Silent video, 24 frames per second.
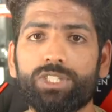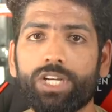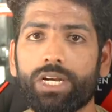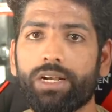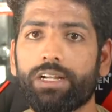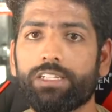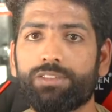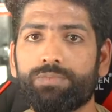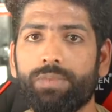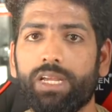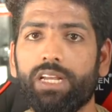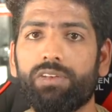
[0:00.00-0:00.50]

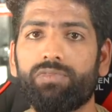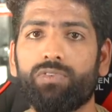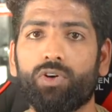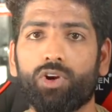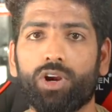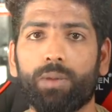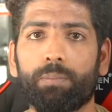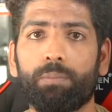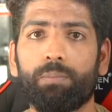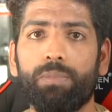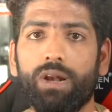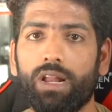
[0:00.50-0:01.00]
shutter speed
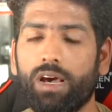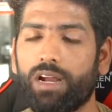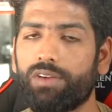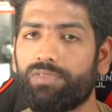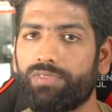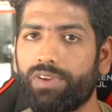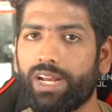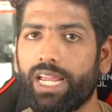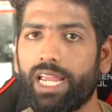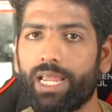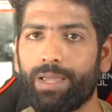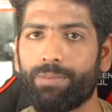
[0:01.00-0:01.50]
for a
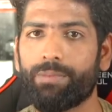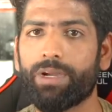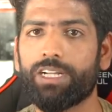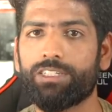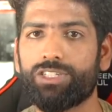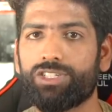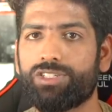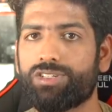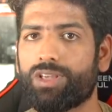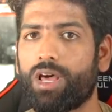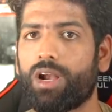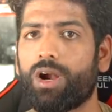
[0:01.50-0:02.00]
blur-free image
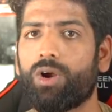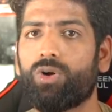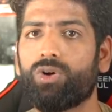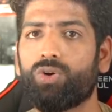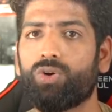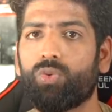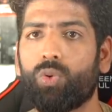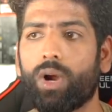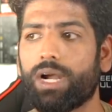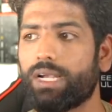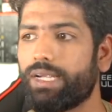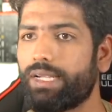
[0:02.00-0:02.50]
is around
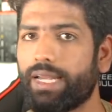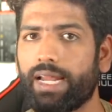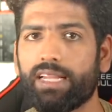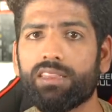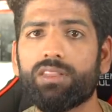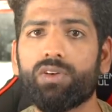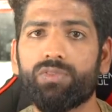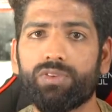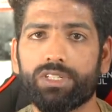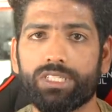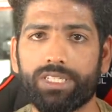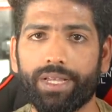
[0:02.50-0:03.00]
one-tenth
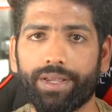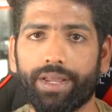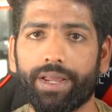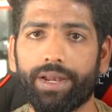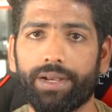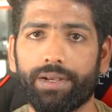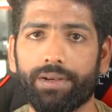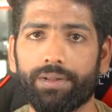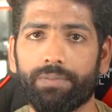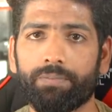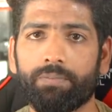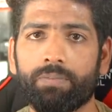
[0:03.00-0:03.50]
of a
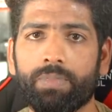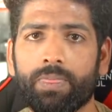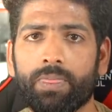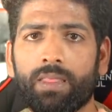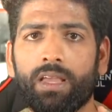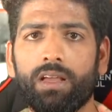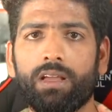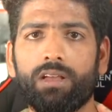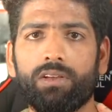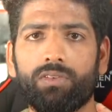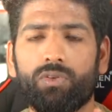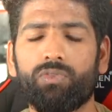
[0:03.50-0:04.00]
second
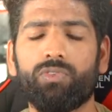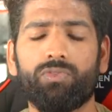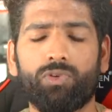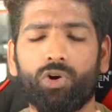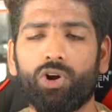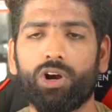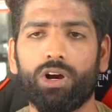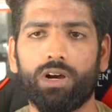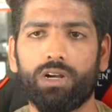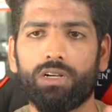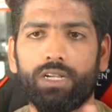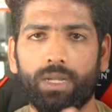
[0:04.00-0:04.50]
for
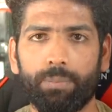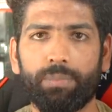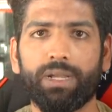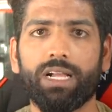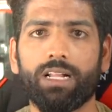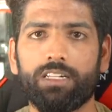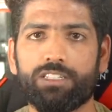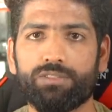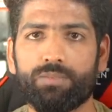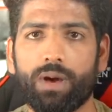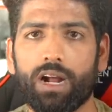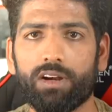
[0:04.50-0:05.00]
a
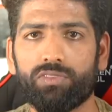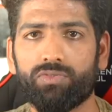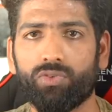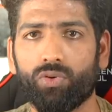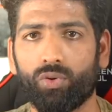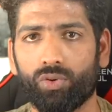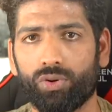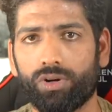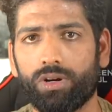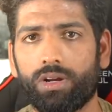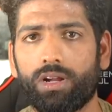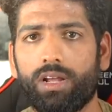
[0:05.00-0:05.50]
typical
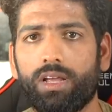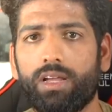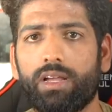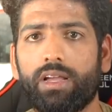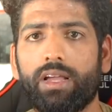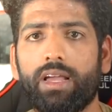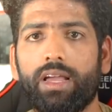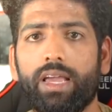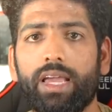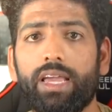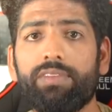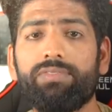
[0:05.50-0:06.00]
smartphone.
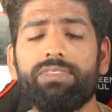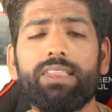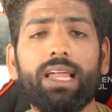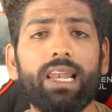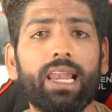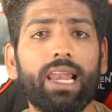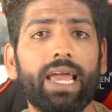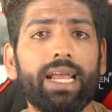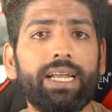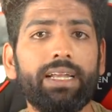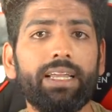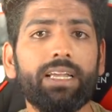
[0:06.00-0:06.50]
If the
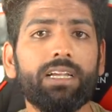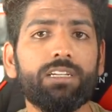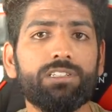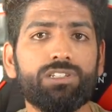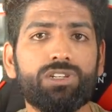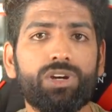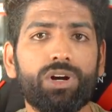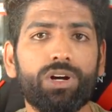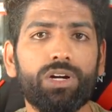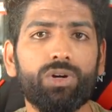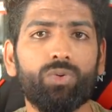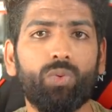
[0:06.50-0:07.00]
lighting is
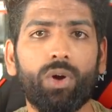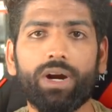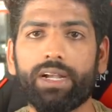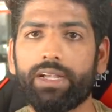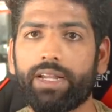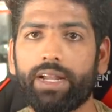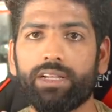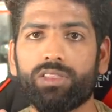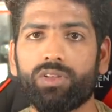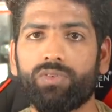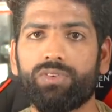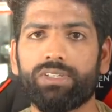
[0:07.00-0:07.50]
good,
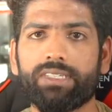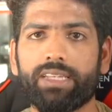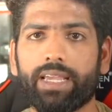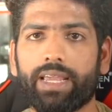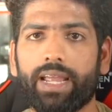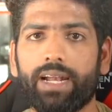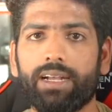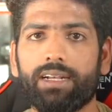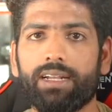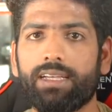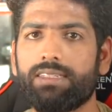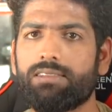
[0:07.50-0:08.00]
one-tenth of a
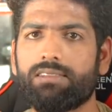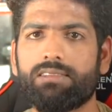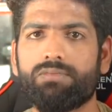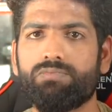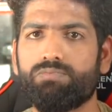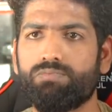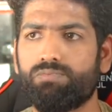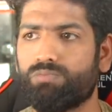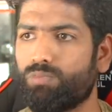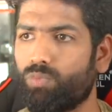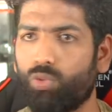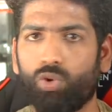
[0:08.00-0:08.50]
second
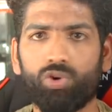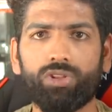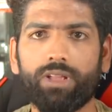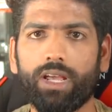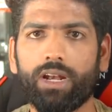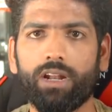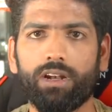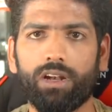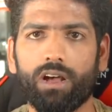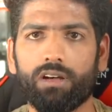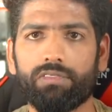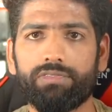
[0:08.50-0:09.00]
is more than
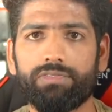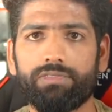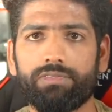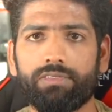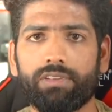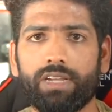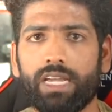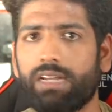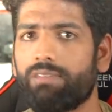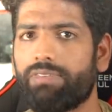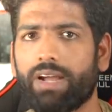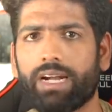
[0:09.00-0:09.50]
enough.
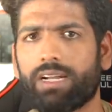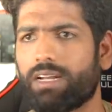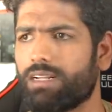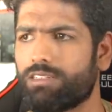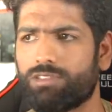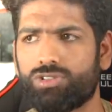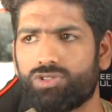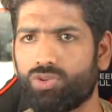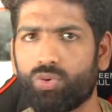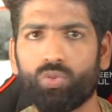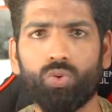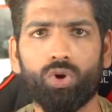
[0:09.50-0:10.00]
In fact,
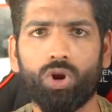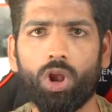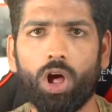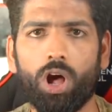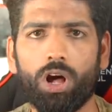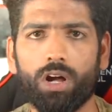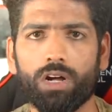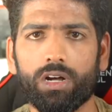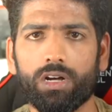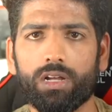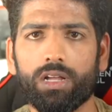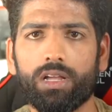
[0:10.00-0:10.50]
it's too
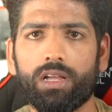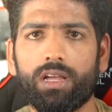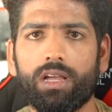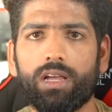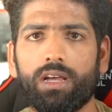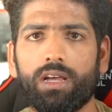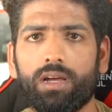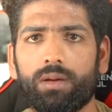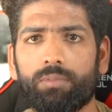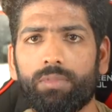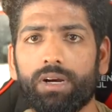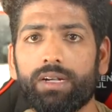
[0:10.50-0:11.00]
long.
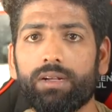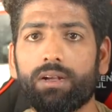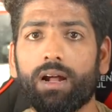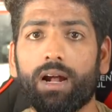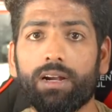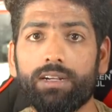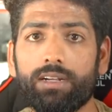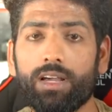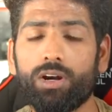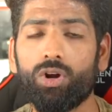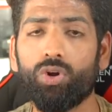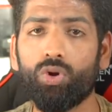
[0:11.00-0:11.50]
But
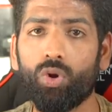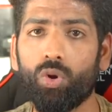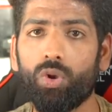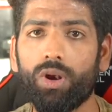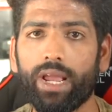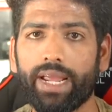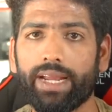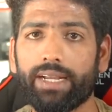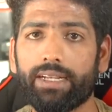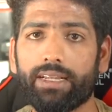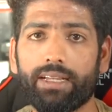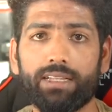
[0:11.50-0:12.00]
under low
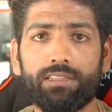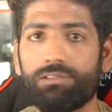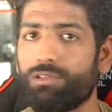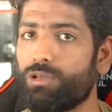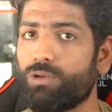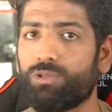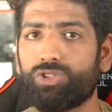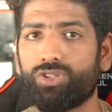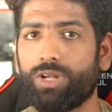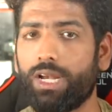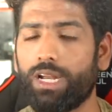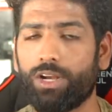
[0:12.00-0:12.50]
light, it's
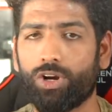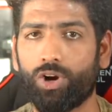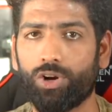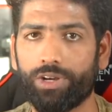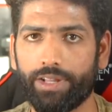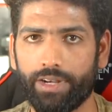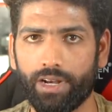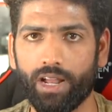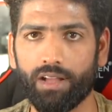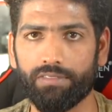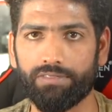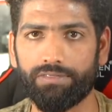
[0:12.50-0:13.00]
usually not
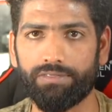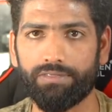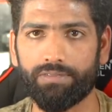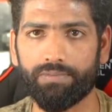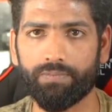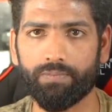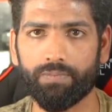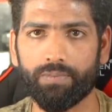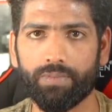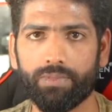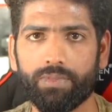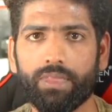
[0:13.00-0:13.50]
enough.
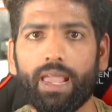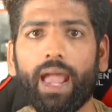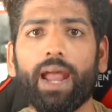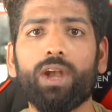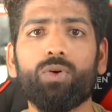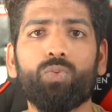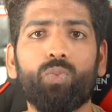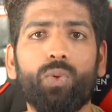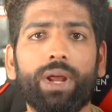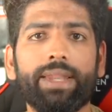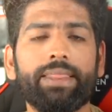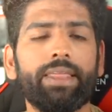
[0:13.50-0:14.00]

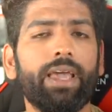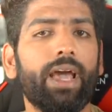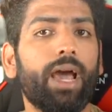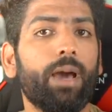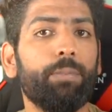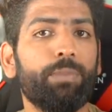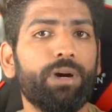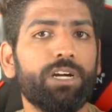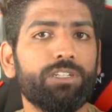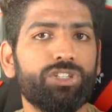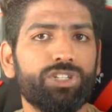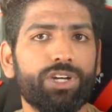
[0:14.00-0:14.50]
And when the
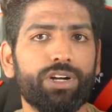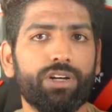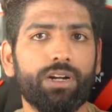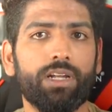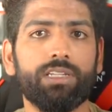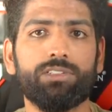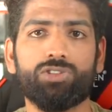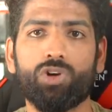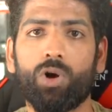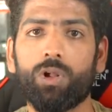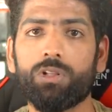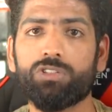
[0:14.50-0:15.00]
aperture
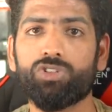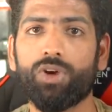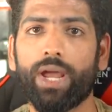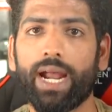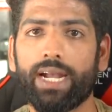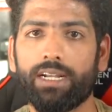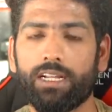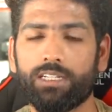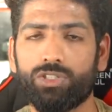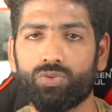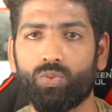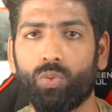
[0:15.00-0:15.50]
is also
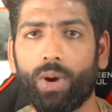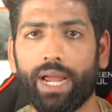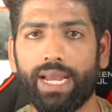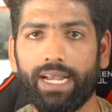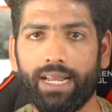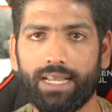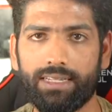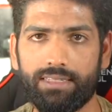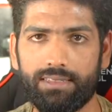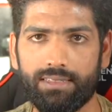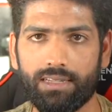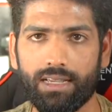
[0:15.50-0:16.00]
at its
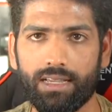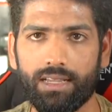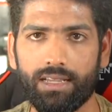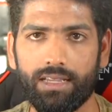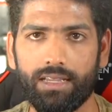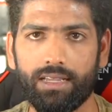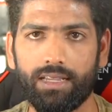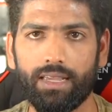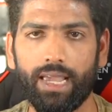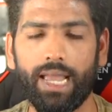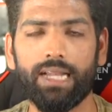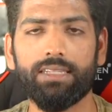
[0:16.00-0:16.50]
widest,
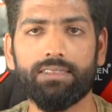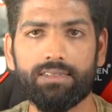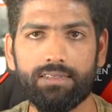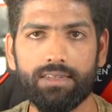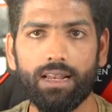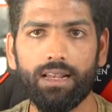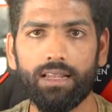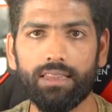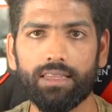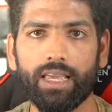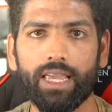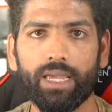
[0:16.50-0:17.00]
and
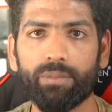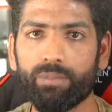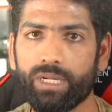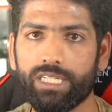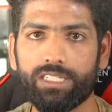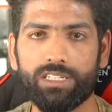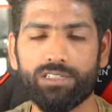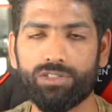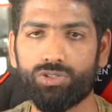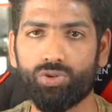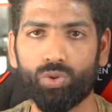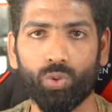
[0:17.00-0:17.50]
still the
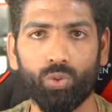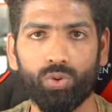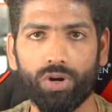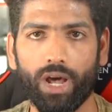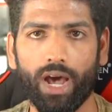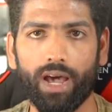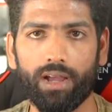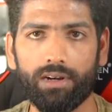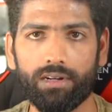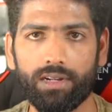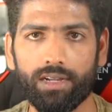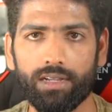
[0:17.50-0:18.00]
image is too
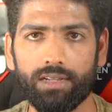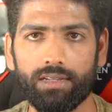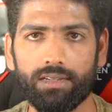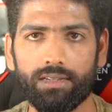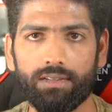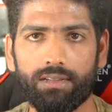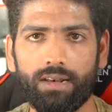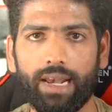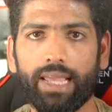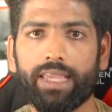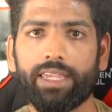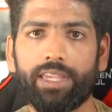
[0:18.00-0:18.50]
dark,
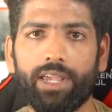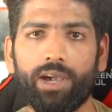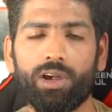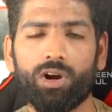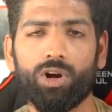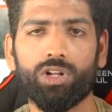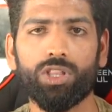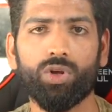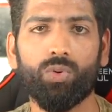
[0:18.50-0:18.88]
Like here on